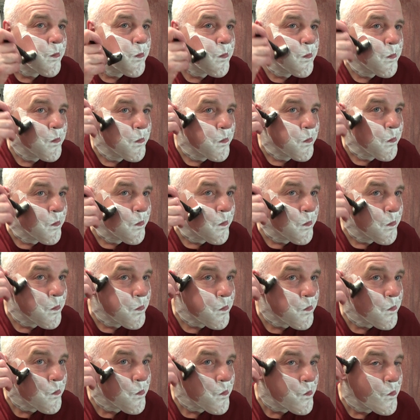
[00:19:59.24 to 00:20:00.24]

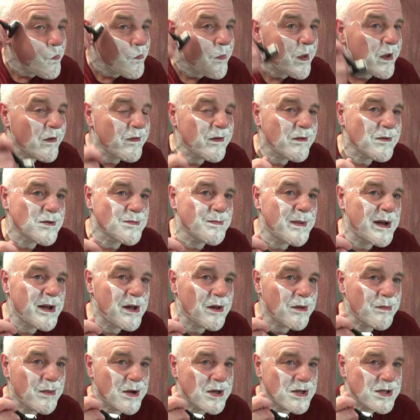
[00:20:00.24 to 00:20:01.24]
That feels
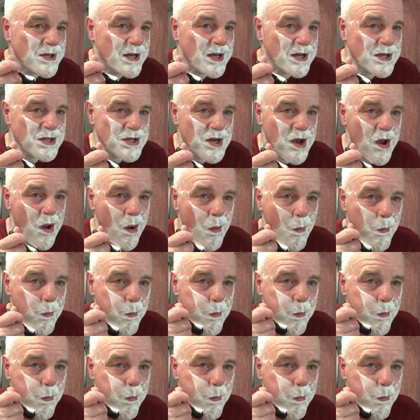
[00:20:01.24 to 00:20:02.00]
mild, but it's nice.